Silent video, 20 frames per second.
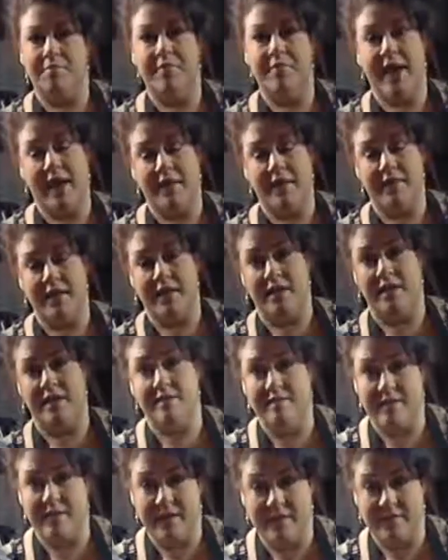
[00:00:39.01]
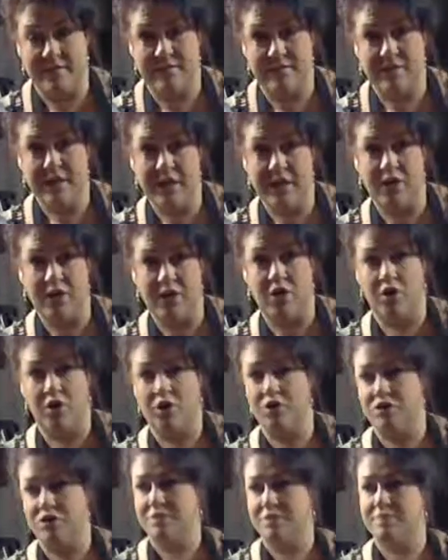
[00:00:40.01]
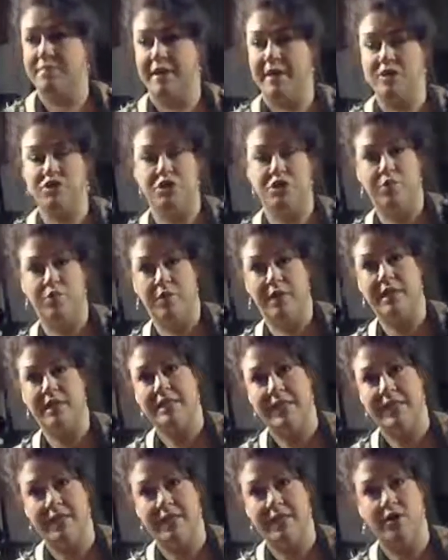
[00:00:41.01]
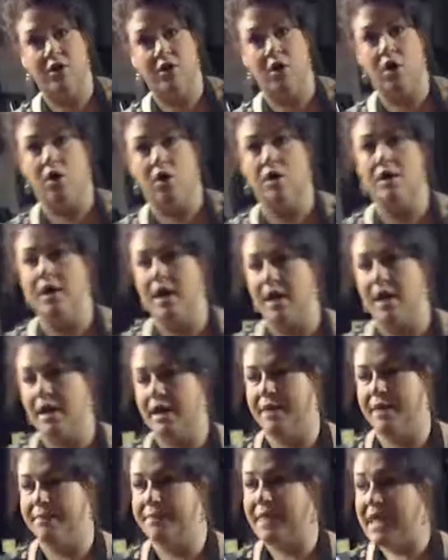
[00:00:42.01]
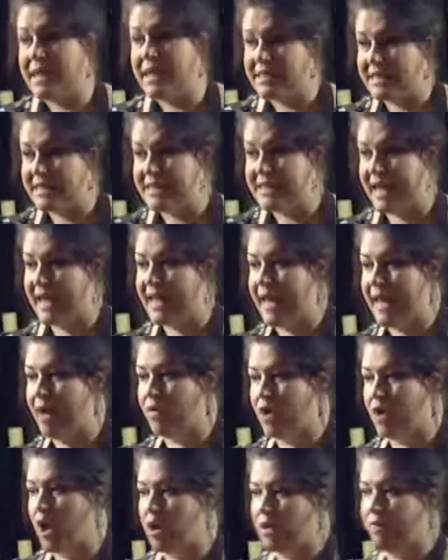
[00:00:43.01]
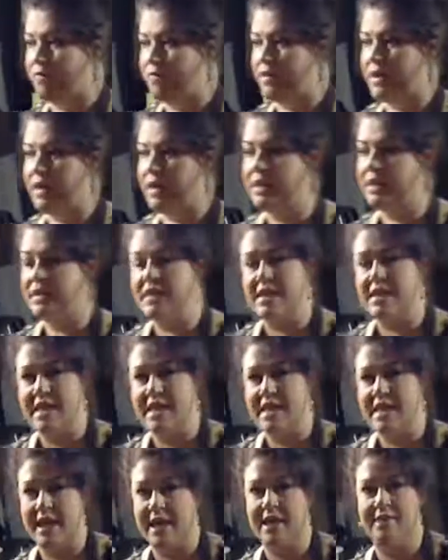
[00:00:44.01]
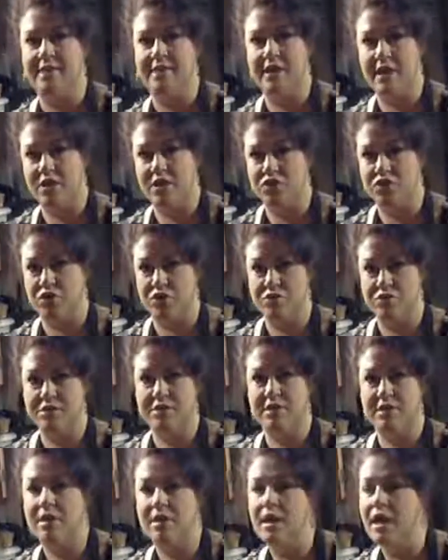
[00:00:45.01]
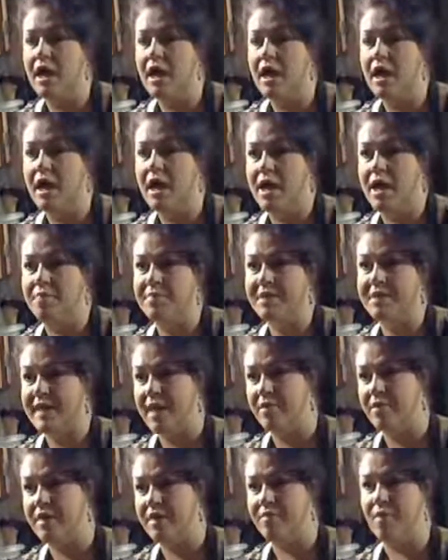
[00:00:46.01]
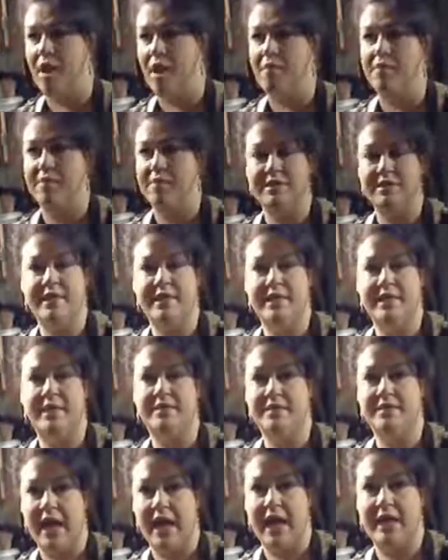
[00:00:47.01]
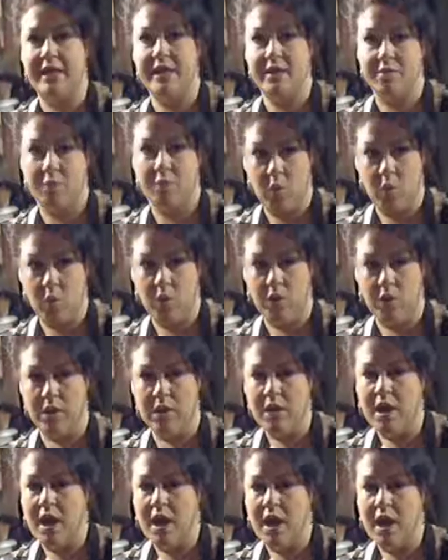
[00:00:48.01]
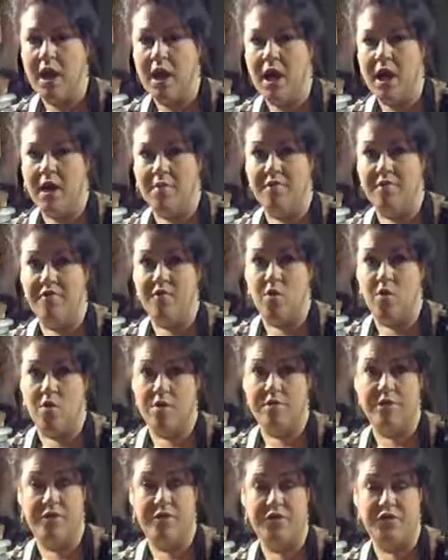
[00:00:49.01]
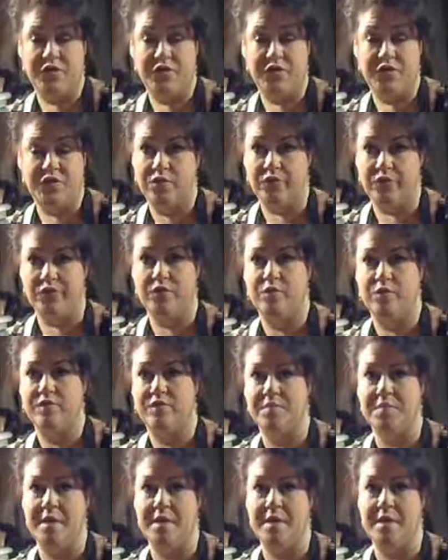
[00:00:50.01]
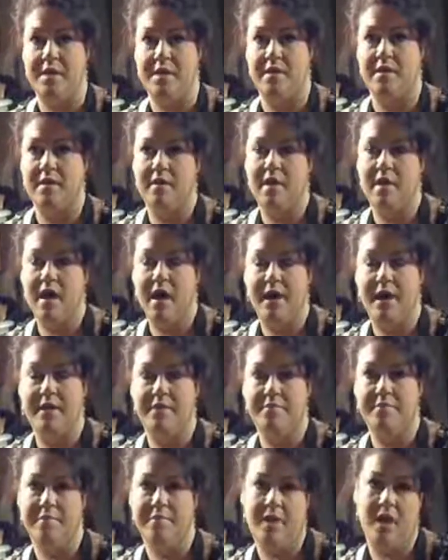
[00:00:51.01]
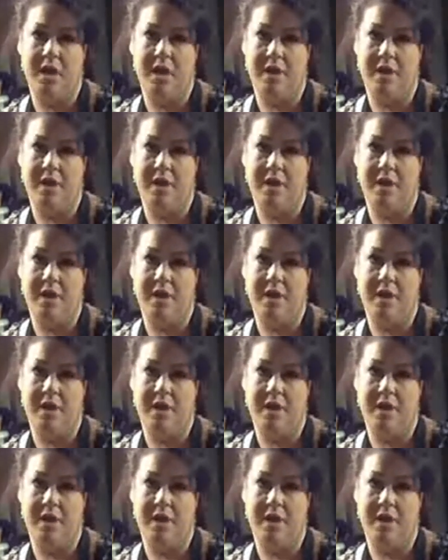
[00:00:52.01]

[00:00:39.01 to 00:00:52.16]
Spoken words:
back then as it is here. You just make sure you want to clean it all, take out all of the neck and the gizzards. But that would have probably been set aside in a bowl for the stew. Stew is a big item